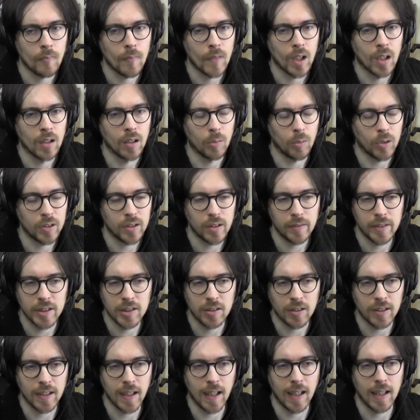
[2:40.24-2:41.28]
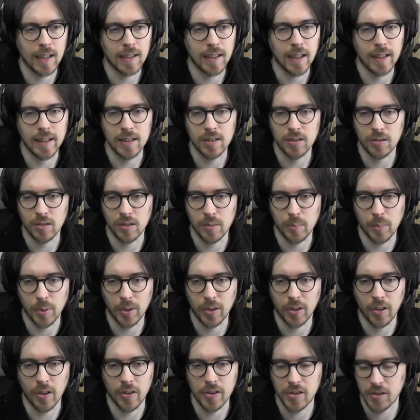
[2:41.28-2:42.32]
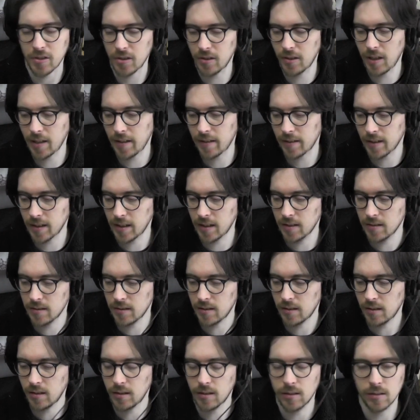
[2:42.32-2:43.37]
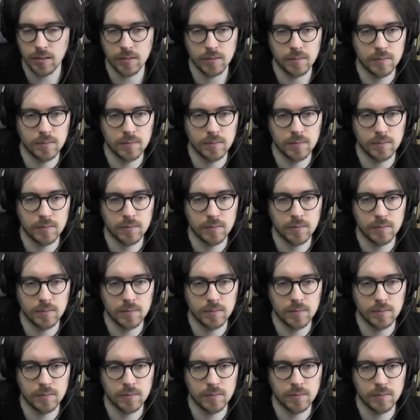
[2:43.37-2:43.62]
I wonder if he's going to add any sort of percussion or anything in there.